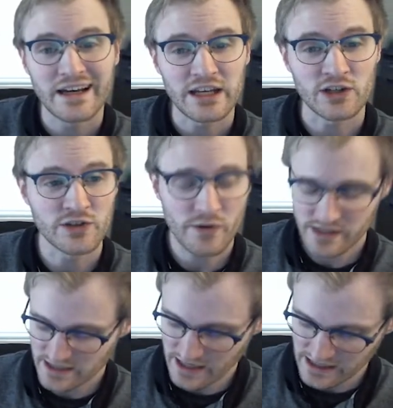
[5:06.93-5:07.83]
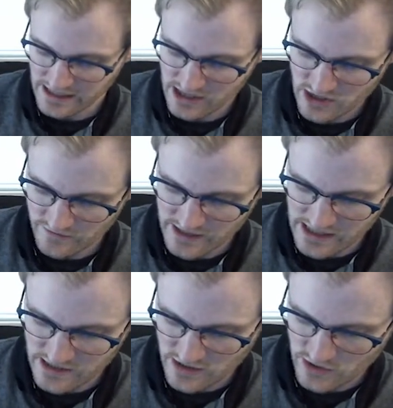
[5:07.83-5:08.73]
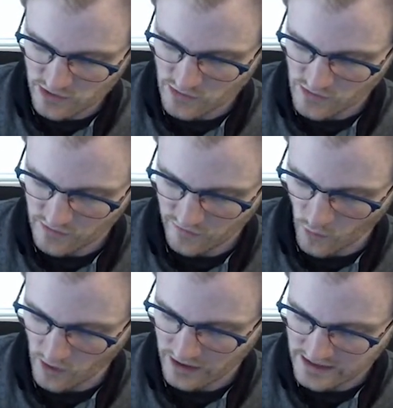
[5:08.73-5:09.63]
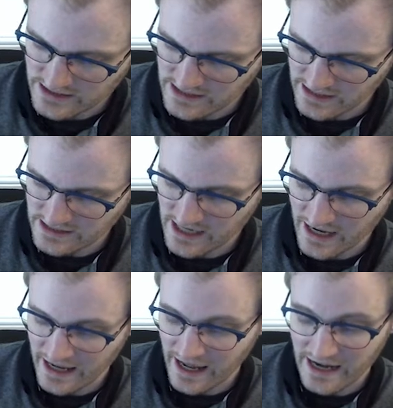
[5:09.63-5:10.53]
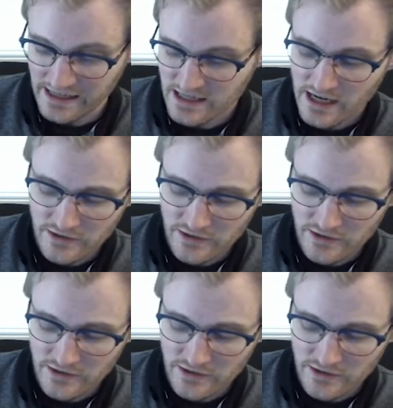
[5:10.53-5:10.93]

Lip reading: You'll notice that each of these, 2, 4, 6, and 8,